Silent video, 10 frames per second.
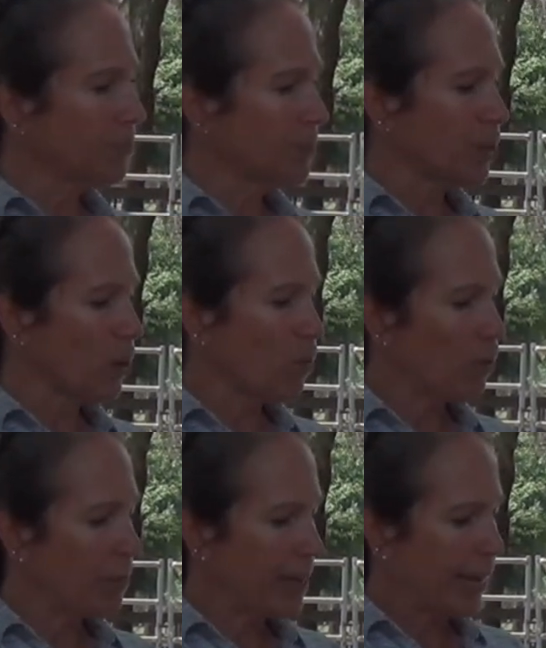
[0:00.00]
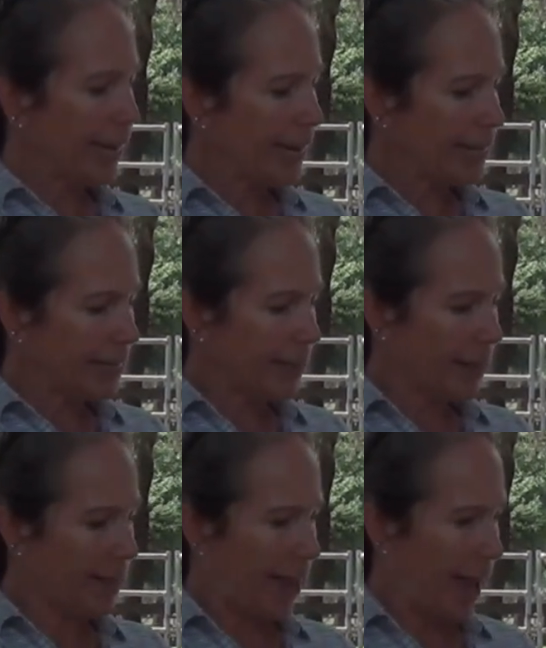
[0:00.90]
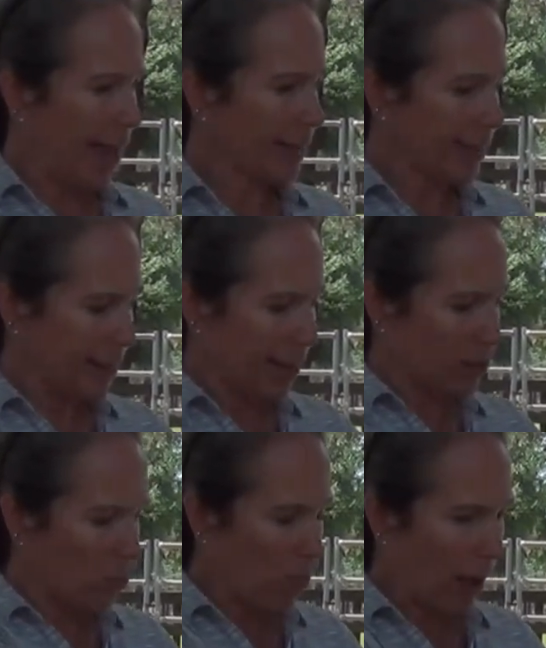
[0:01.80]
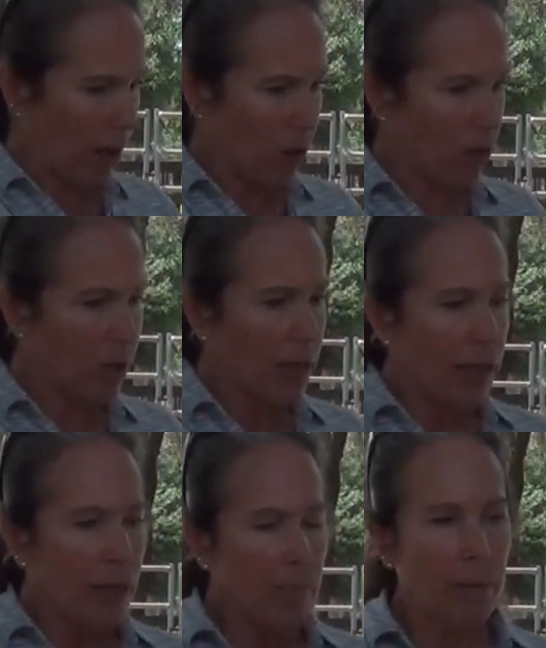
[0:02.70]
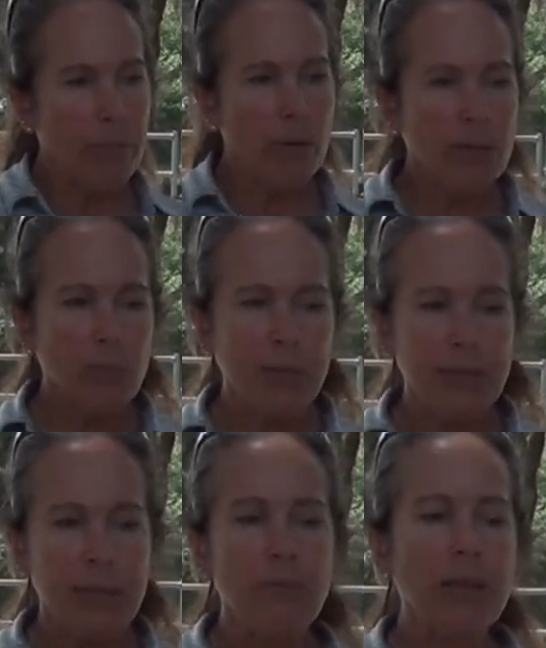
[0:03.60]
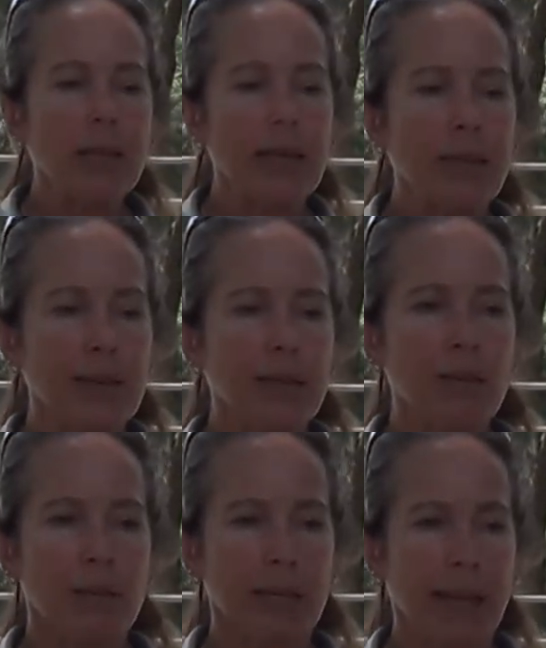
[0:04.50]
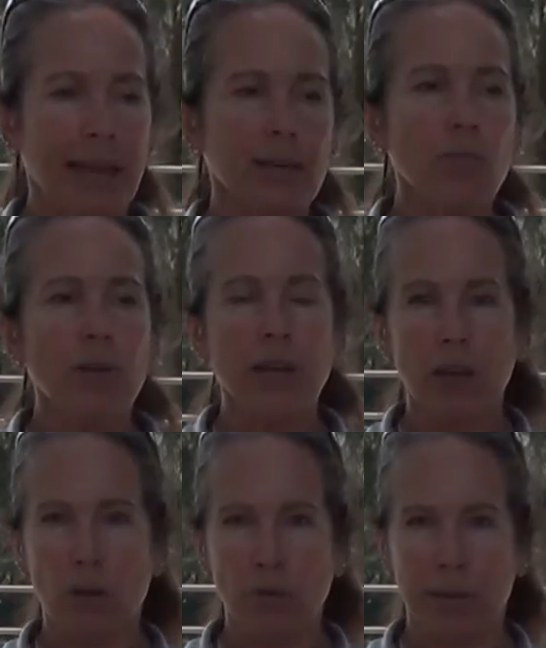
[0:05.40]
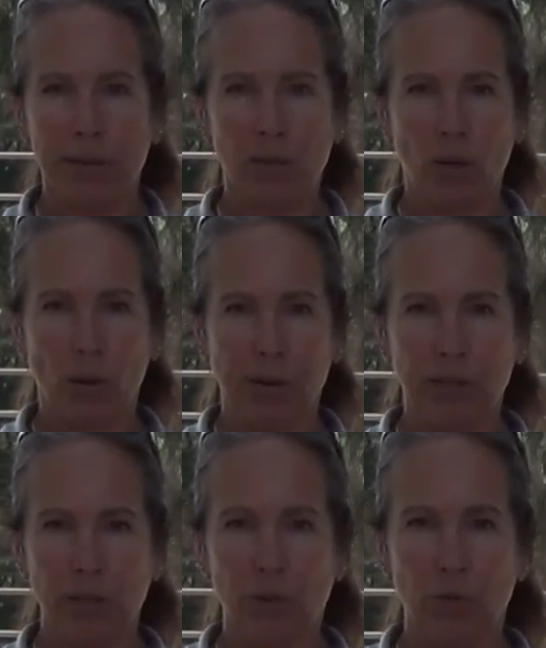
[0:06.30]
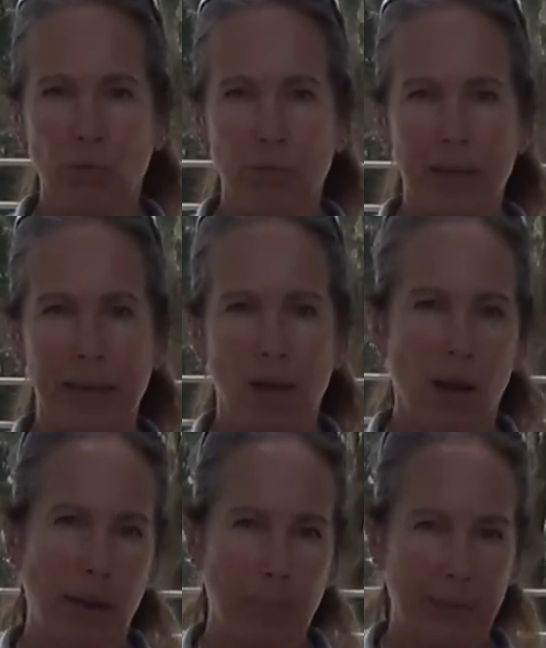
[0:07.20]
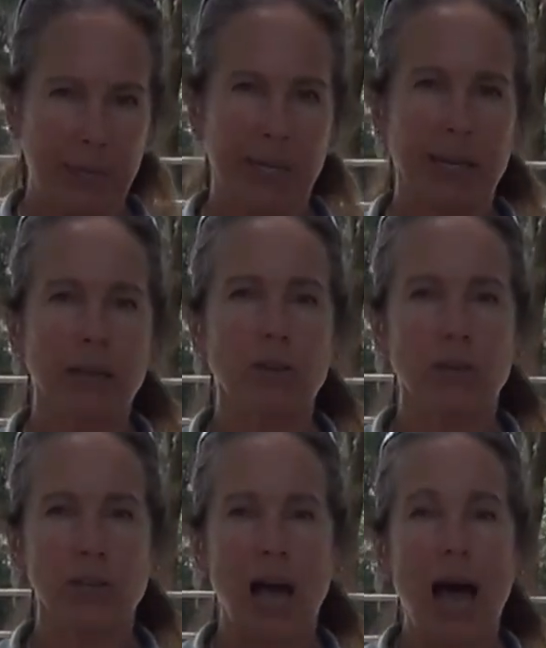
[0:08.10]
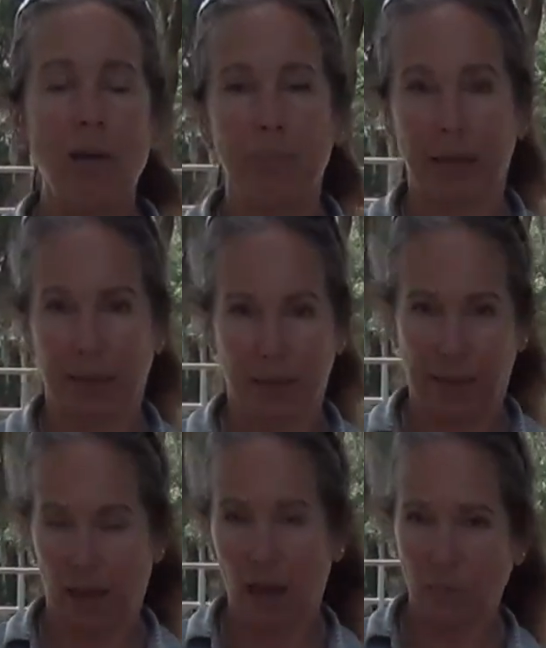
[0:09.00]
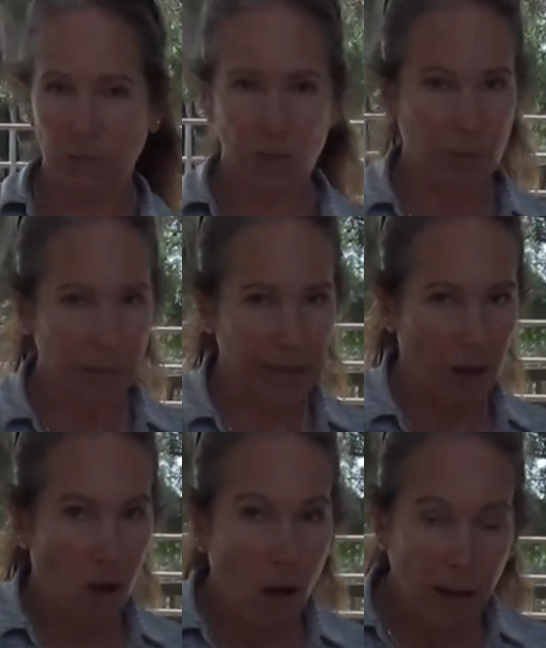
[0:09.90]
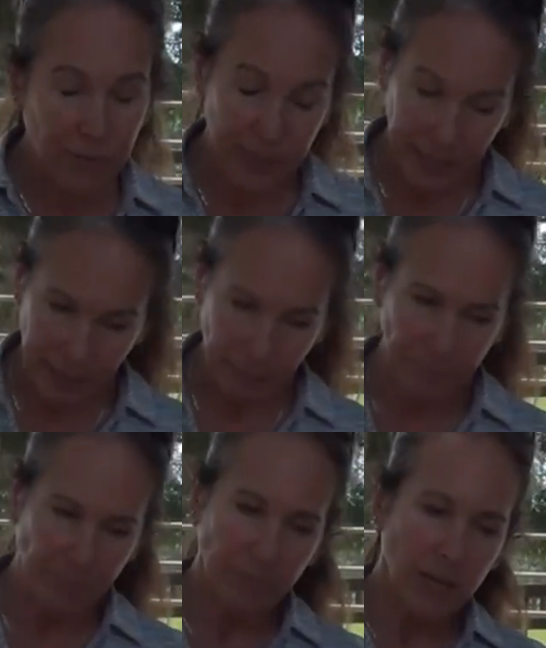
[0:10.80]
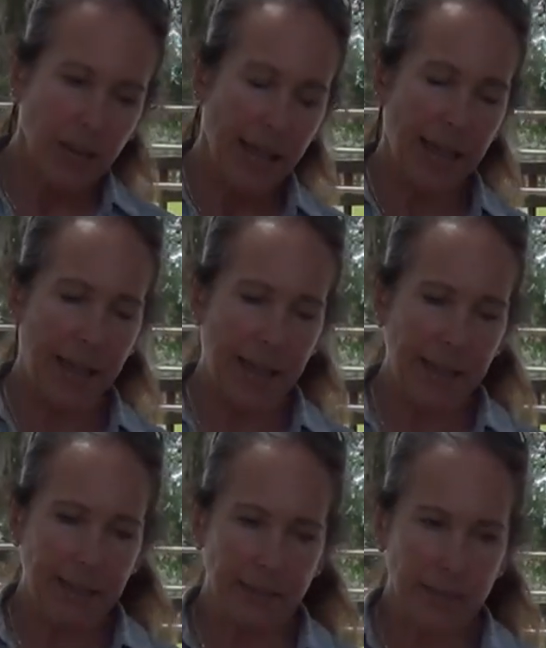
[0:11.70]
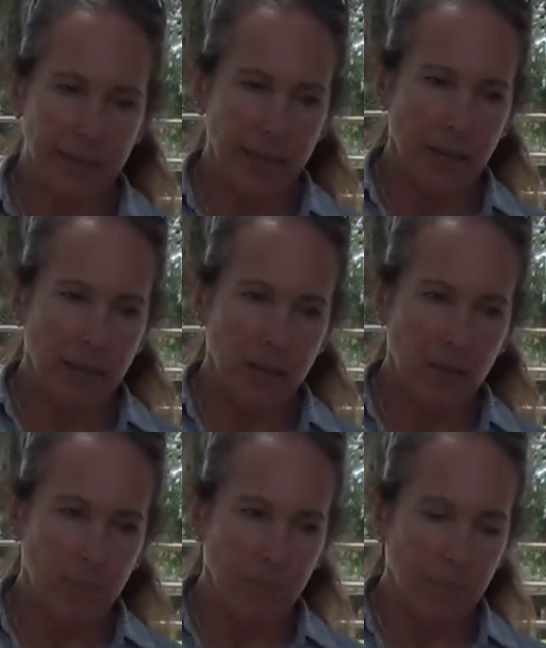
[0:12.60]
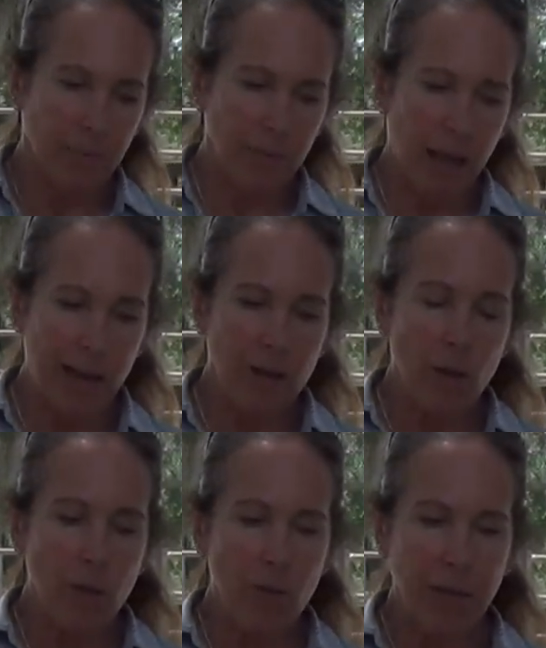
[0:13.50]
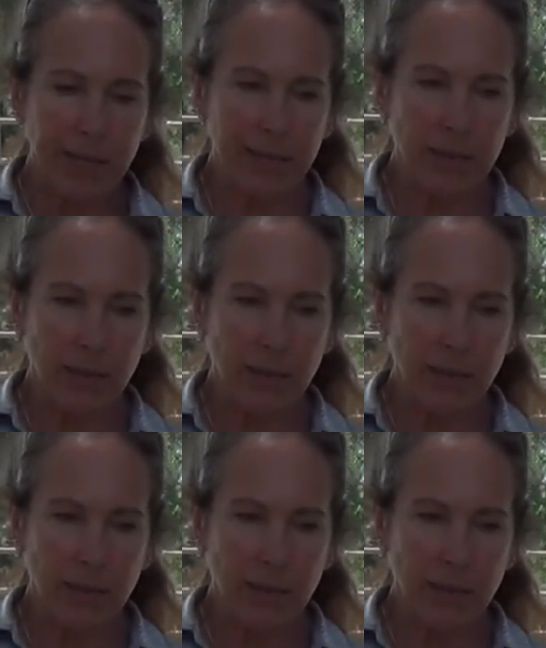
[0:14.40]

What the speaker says: So we'll be getting into that as well. But most specifically, today's video is going to be on a particular topic that comes to me often. And I know that it's